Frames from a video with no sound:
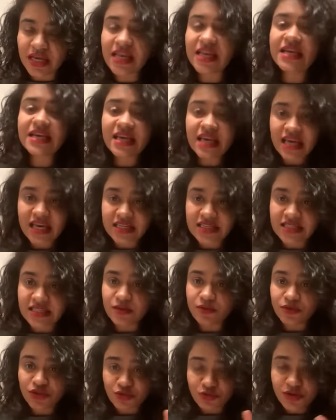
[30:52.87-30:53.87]
in a case
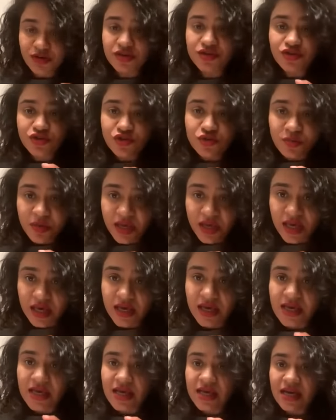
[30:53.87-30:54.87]
which we're assuming
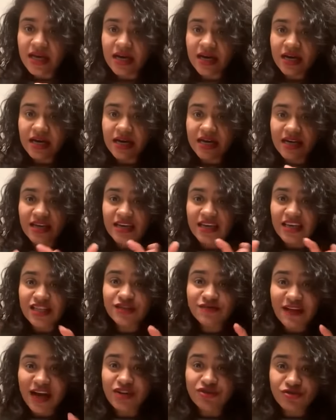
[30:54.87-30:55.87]

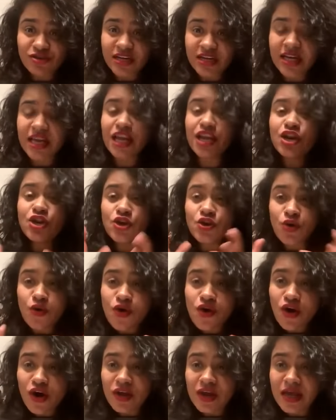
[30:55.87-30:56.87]
is factually, in
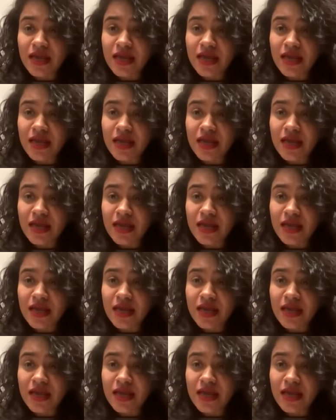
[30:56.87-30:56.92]
no